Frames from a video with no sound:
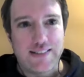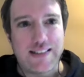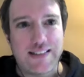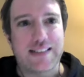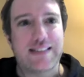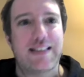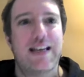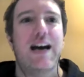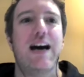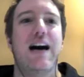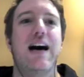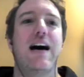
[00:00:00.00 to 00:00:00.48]

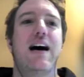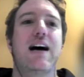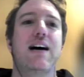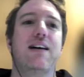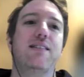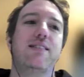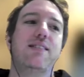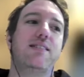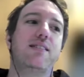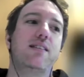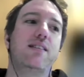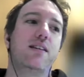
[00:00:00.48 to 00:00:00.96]
that
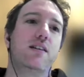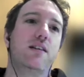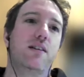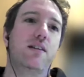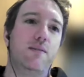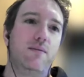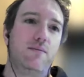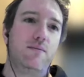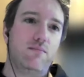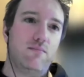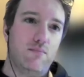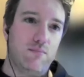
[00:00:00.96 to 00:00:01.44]
has
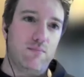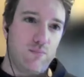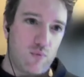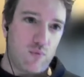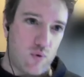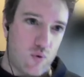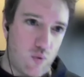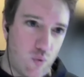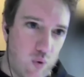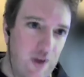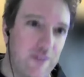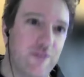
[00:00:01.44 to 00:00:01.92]

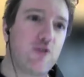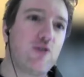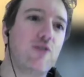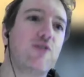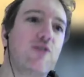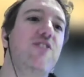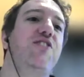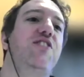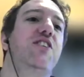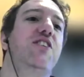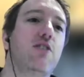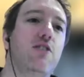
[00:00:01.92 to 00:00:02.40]

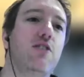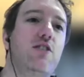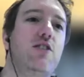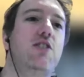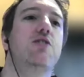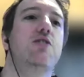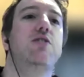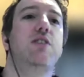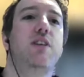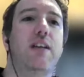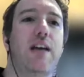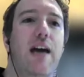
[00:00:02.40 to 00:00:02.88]
quantum field
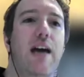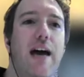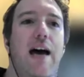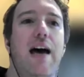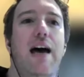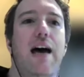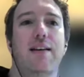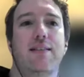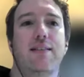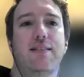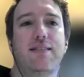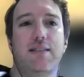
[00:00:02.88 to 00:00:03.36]
theory
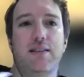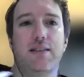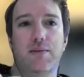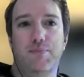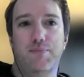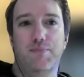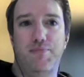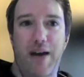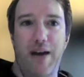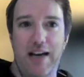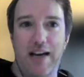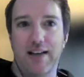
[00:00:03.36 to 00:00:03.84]
as the
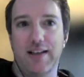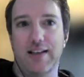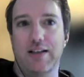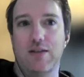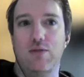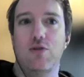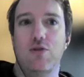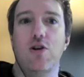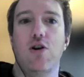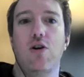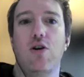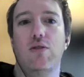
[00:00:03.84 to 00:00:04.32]

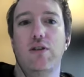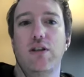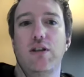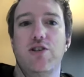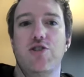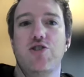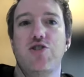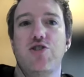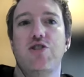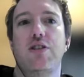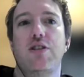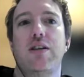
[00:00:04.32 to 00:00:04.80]
background
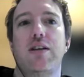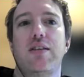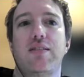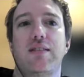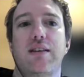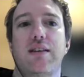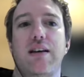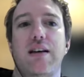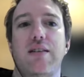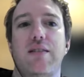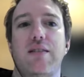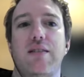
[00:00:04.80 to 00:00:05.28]
knowledge in a
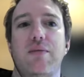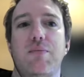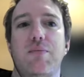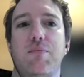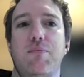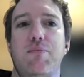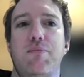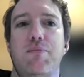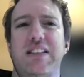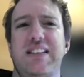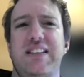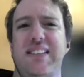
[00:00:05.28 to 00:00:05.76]
sense.
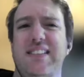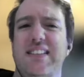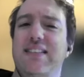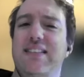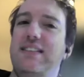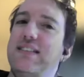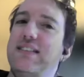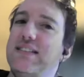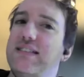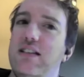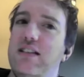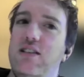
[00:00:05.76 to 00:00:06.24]
But there's a
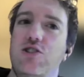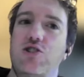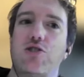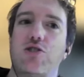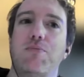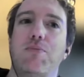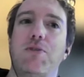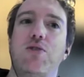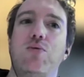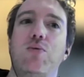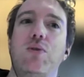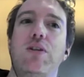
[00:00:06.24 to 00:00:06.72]
distinction
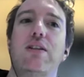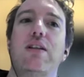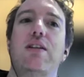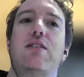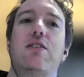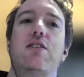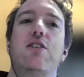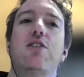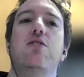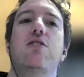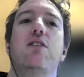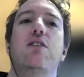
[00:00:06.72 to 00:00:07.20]
between the
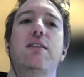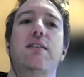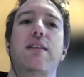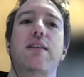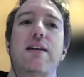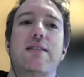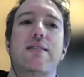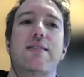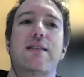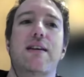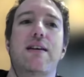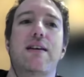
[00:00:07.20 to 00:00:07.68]
theory in
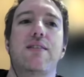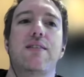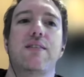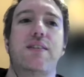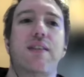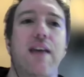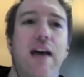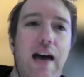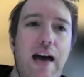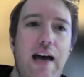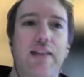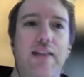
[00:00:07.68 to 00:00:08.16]
that sense
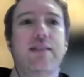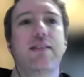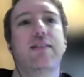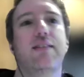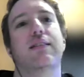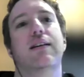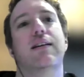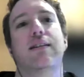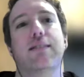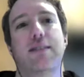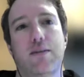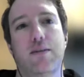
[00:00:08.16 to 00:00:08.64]
and the
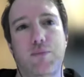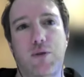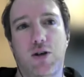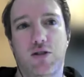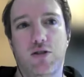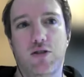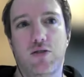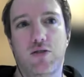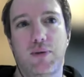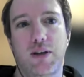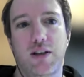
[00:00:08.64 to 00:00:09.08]
standard model of